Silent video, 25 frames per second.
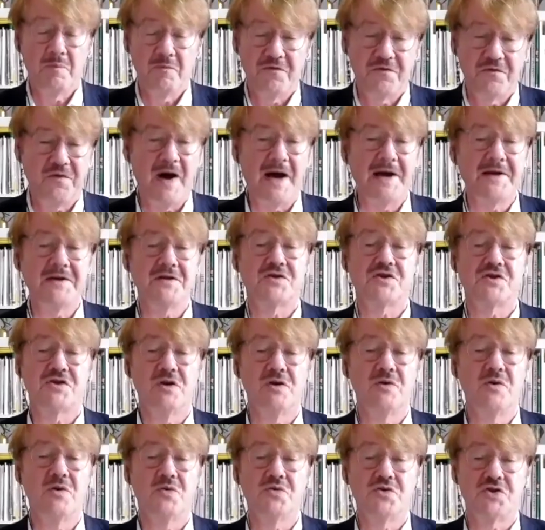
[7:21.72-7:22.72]
find
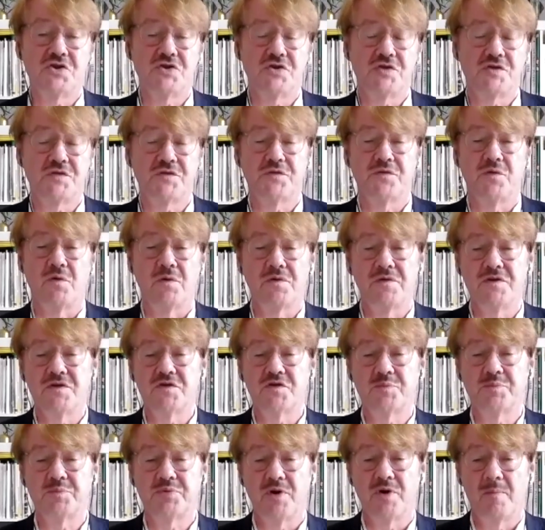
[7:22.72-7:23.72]
solutions for
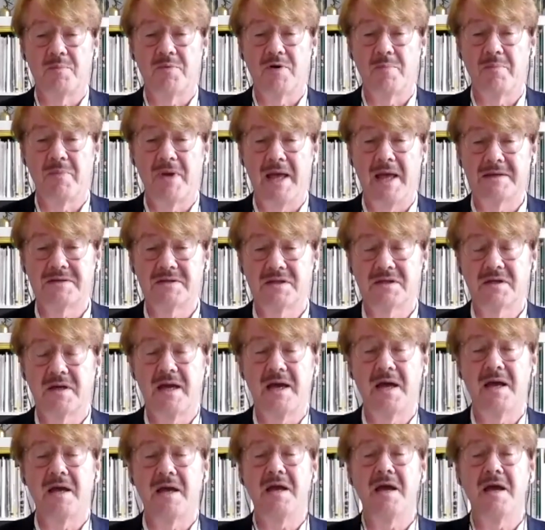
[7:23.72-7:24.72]
this problem,
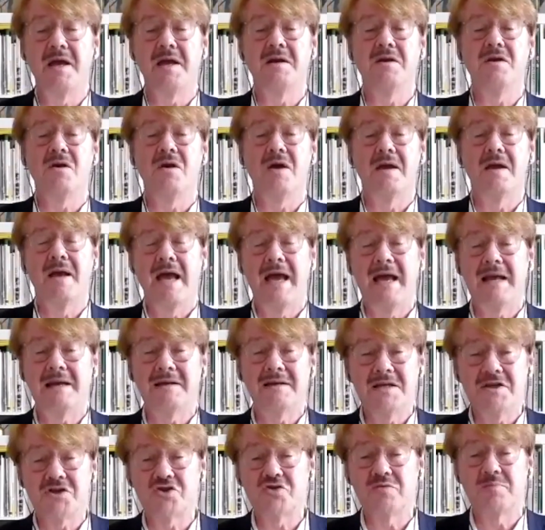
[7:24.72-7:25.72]
at
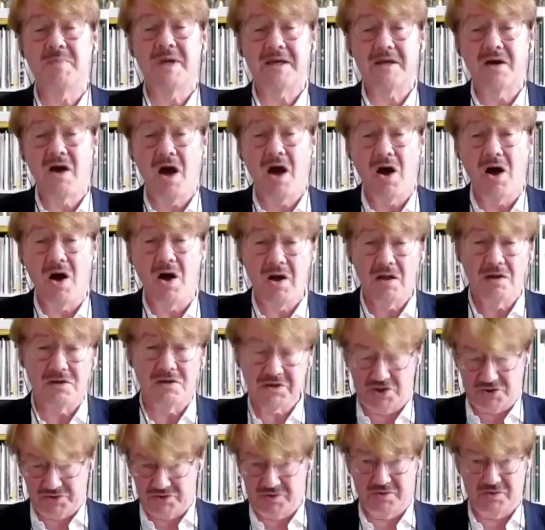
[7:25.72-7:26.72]
least to make a
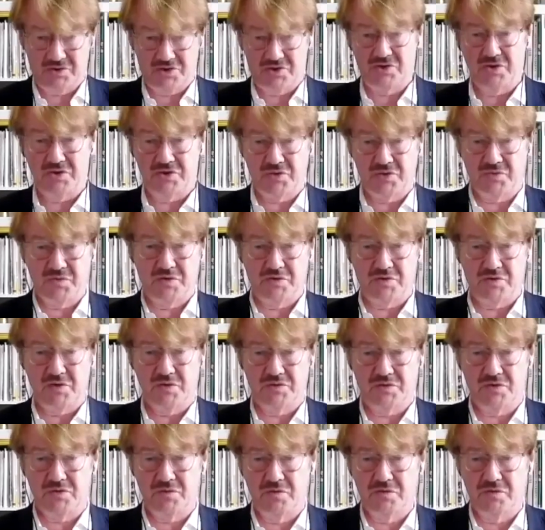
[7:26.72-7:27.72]
halt
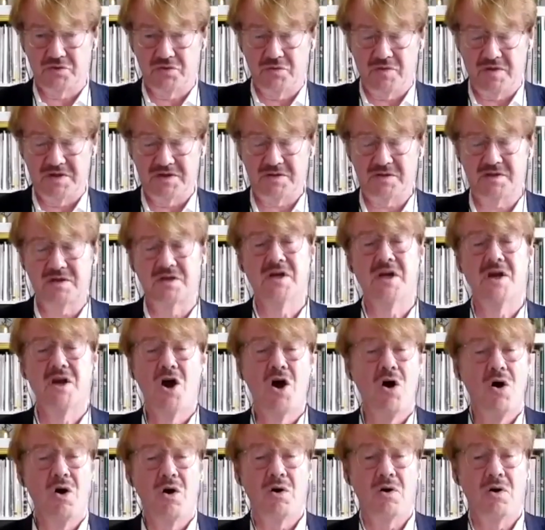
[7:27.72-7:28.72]
to
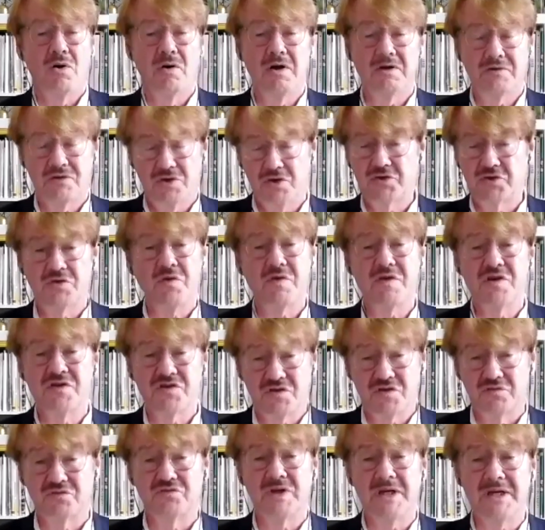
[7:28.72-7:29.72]

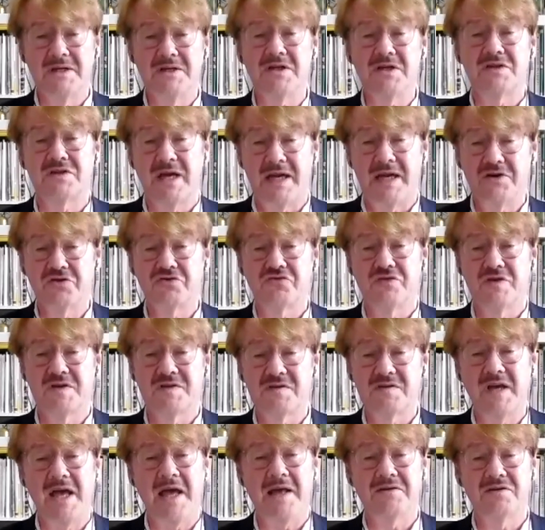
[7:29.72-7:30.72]
this really dangerous
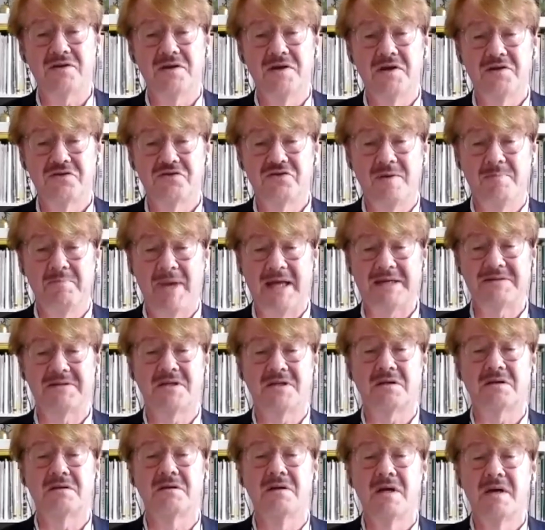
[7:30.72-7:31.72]
and
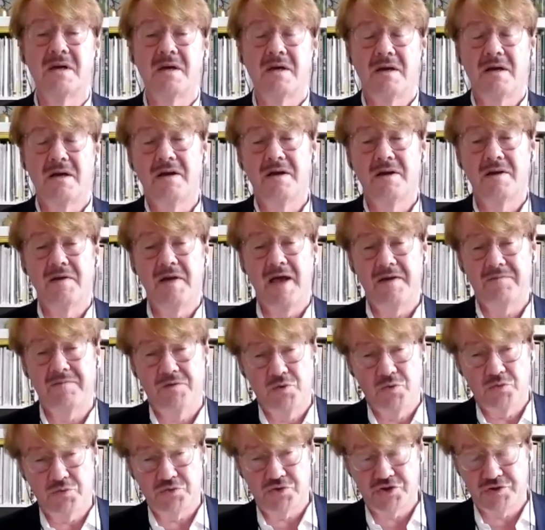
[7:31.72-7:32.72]
dramatic
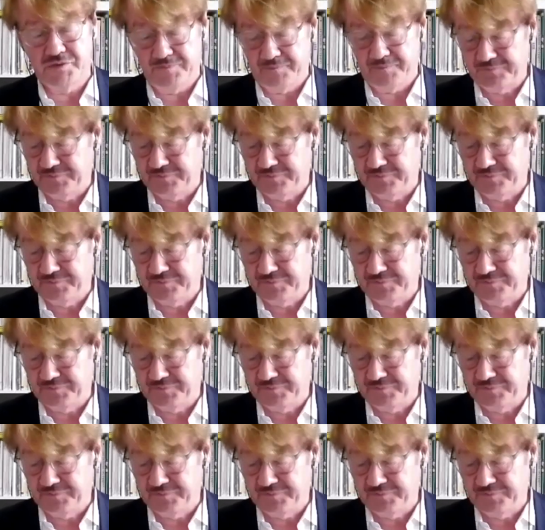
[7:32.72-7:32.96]
evolution.